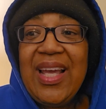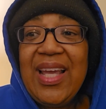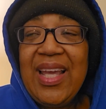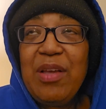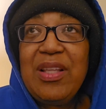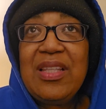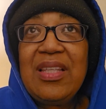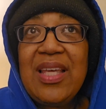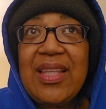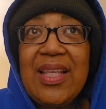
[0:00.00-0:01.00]
And
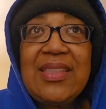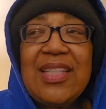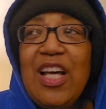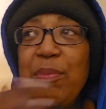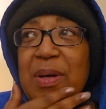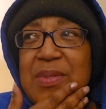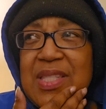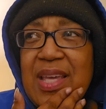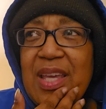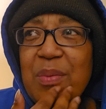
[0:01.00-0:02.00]
at that time, I was
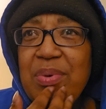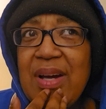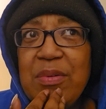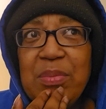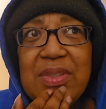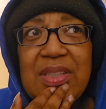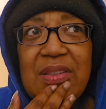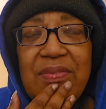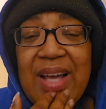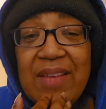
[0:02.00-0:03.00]
taking probably
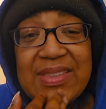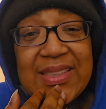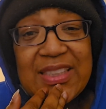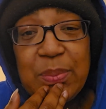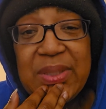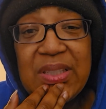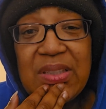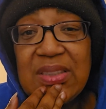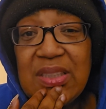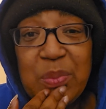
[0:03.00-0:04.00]
5 or 6
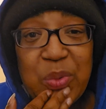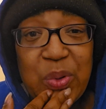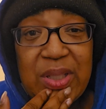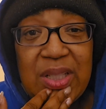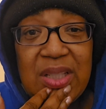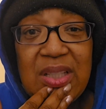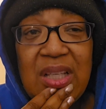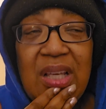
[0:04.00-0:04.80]
pills in the morning